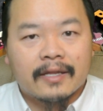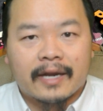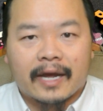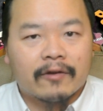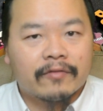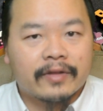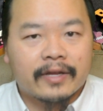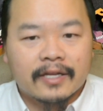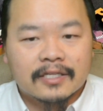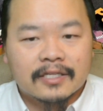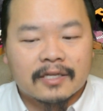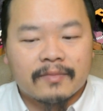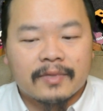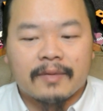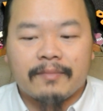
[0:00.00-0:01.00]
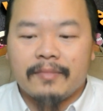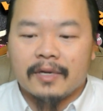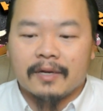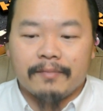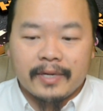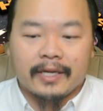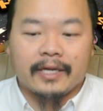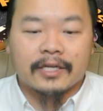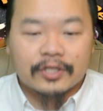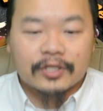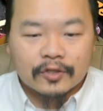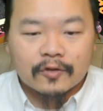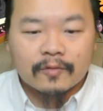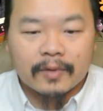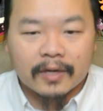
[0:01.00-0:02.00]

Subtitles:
then I don't think it's going to be a big issue.